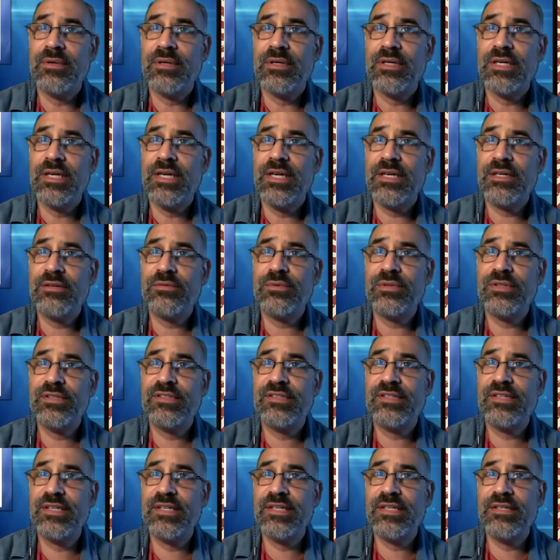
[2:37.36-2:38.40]
Here we
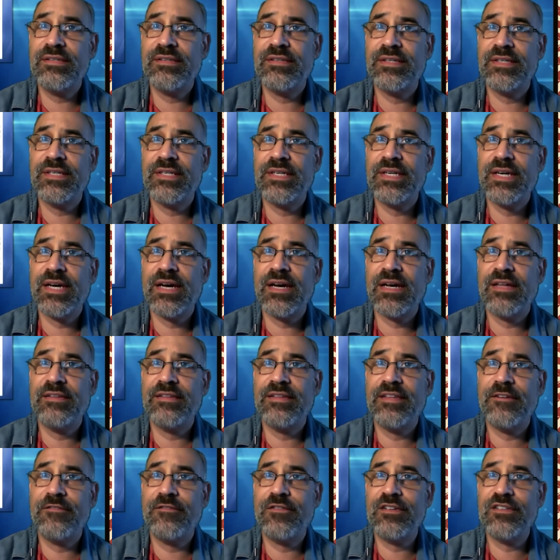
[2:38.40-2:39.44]
see the
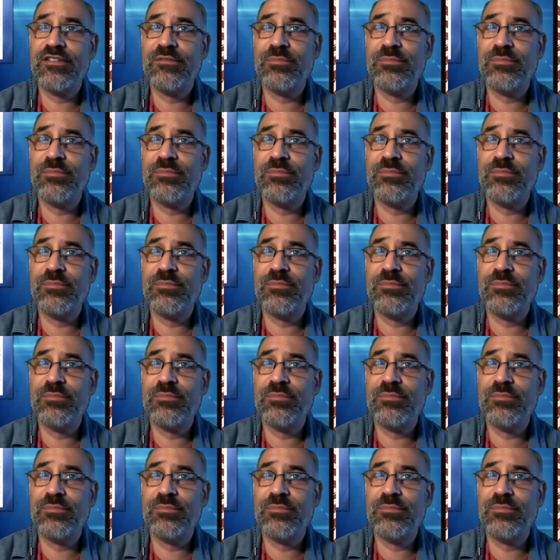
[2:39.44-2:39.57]
difference